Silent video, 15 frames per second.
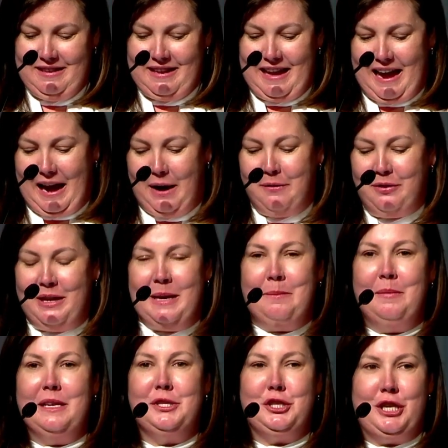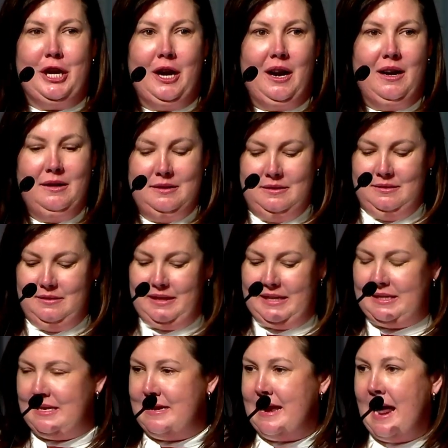Our theme this year is
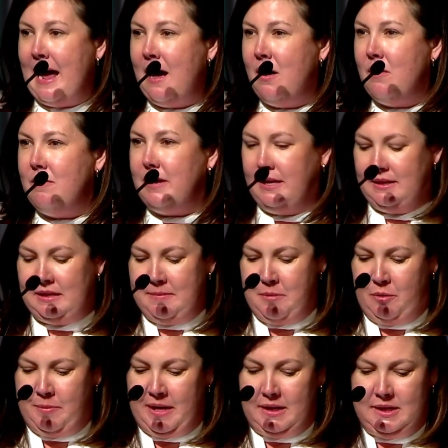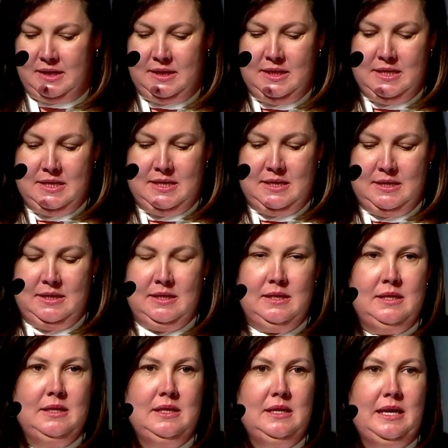"Now is the Moment."
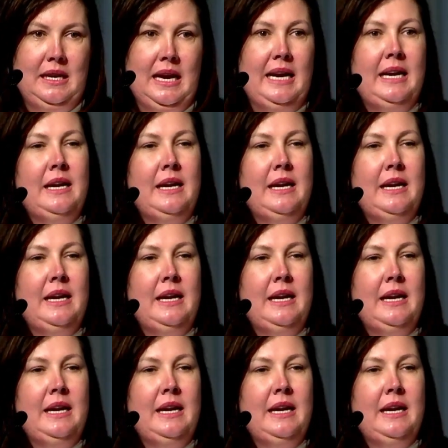And I can